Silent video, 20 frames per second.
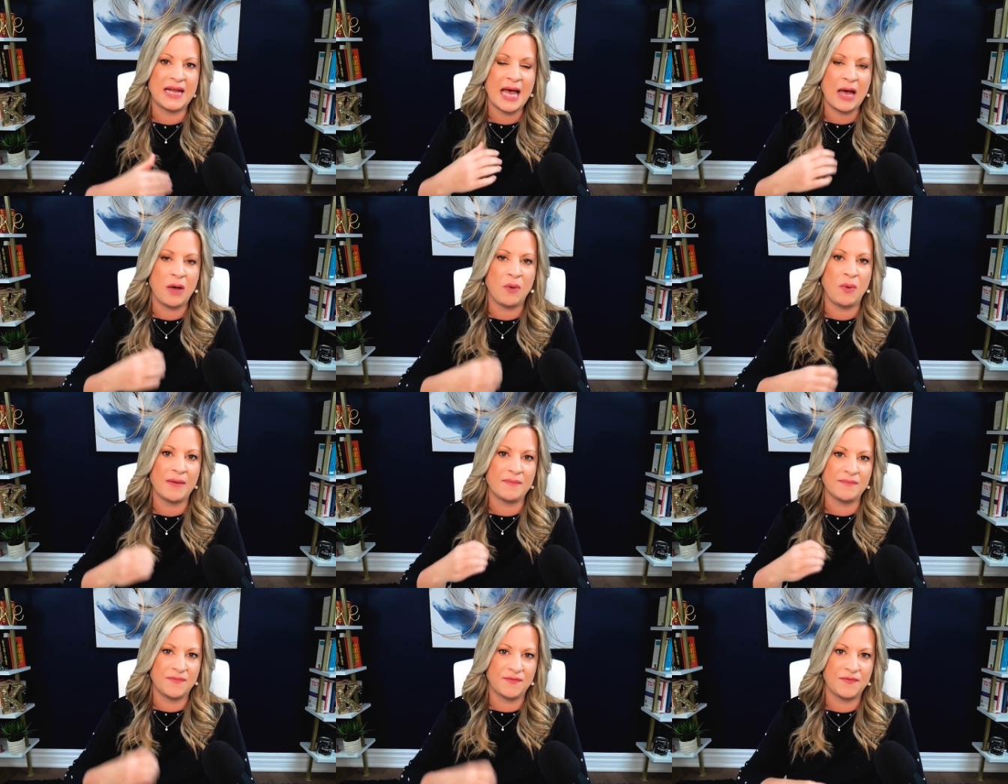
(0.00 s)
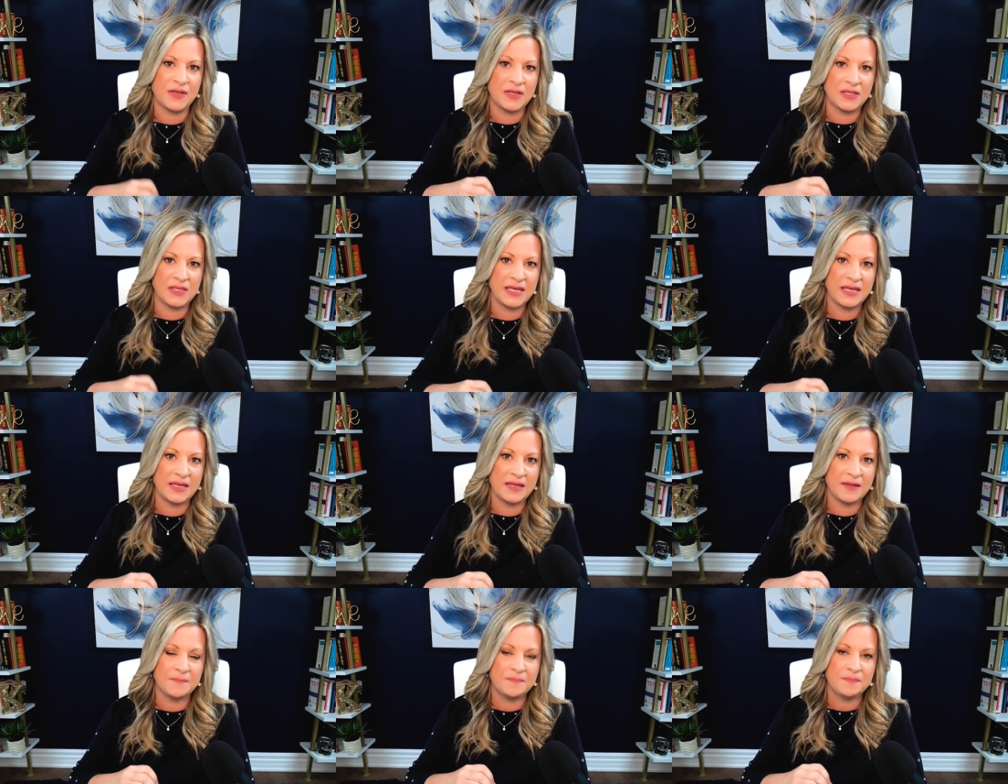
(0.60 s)
how I'm
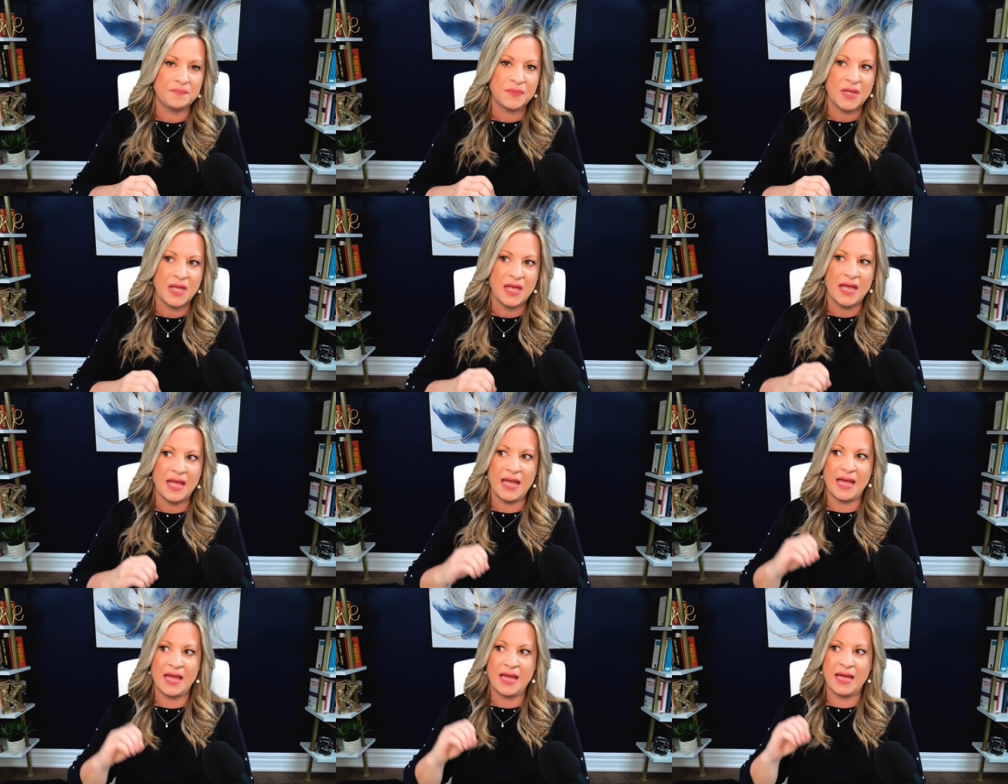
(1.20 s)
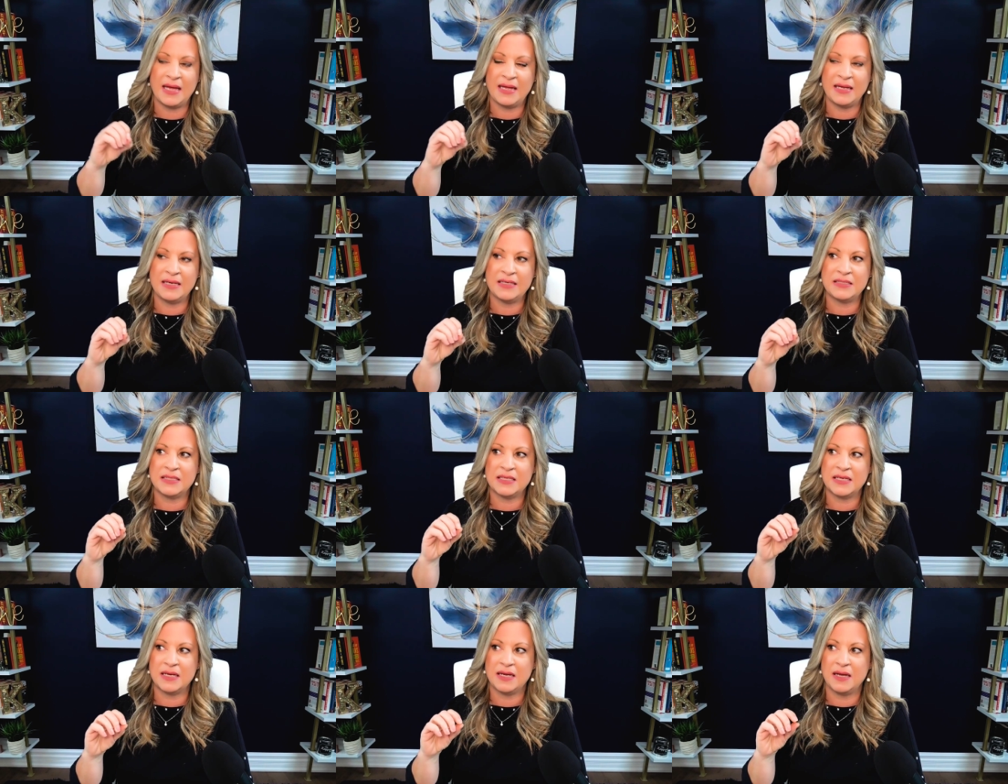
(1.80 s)
feeling
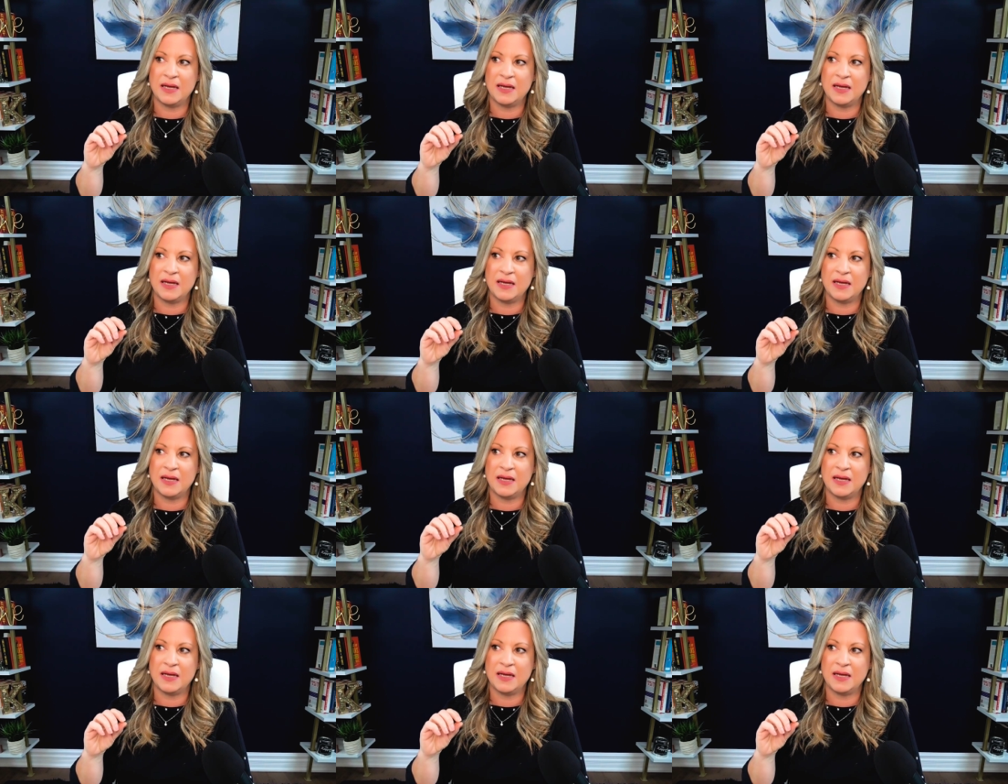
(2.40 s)
and